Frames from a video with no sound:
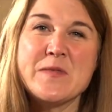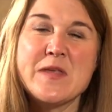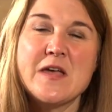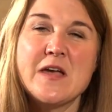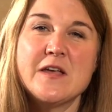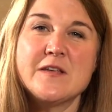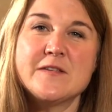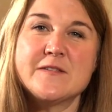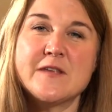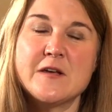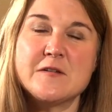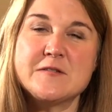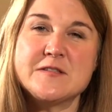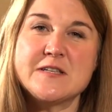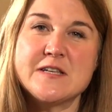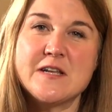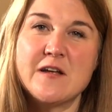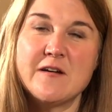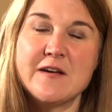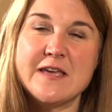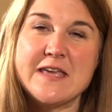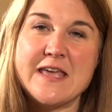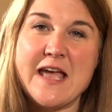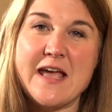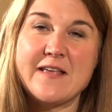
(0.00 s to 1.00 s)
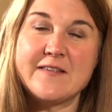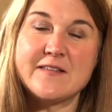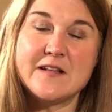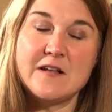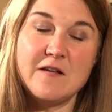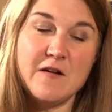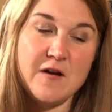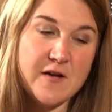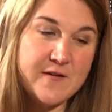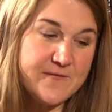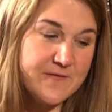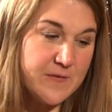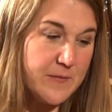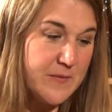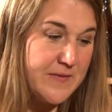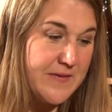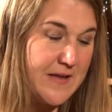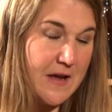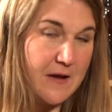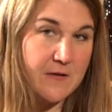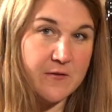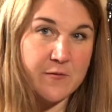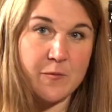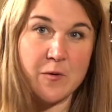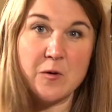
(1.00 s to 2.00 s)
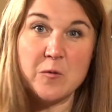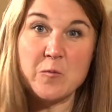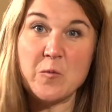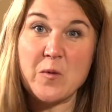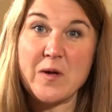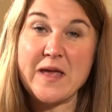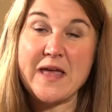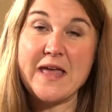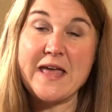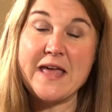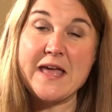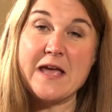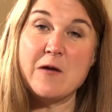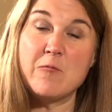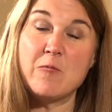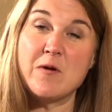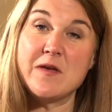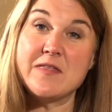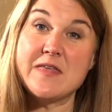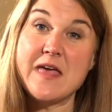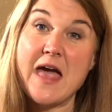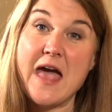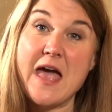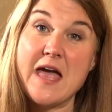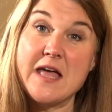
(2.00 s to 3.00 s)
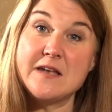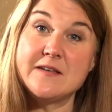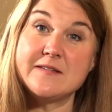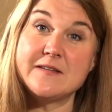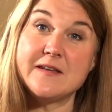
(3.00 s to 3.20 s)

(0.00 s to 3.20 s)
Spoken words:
So tonight, yes, live from Southwold, we're here with Head